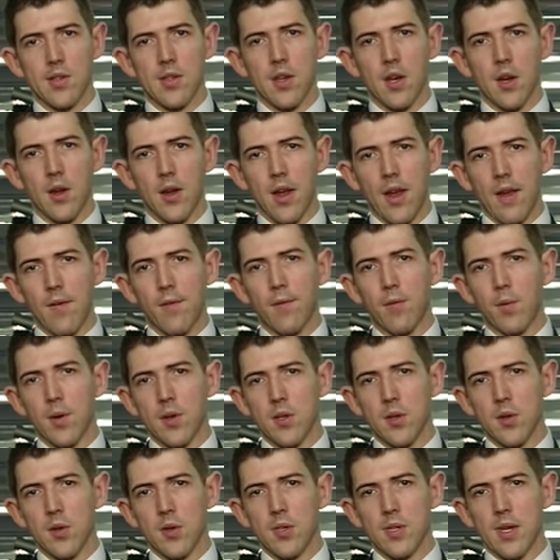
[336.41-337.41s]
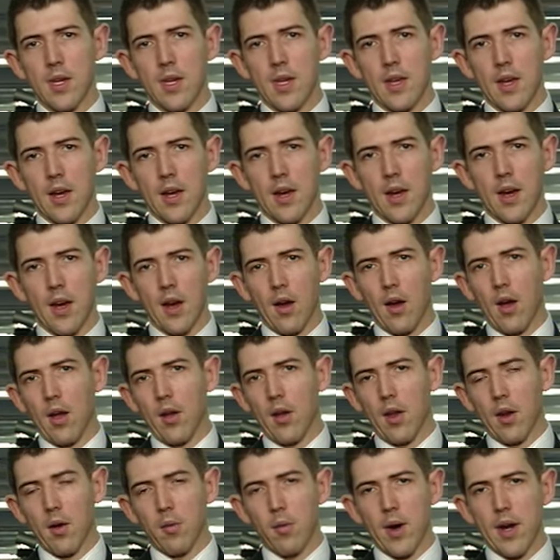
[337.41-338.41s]
So if we do see
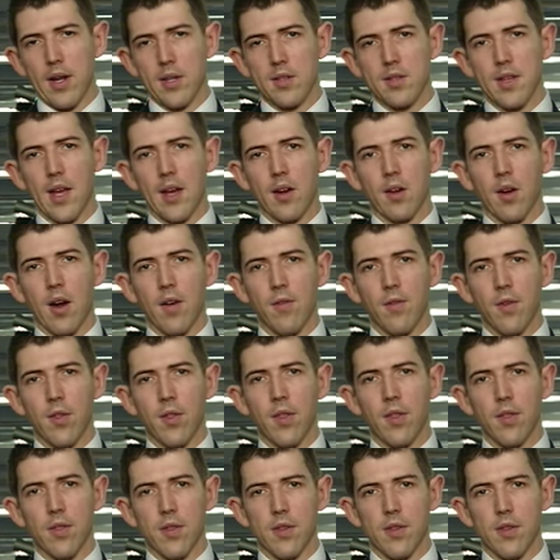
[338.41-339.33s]
ratings downgrade for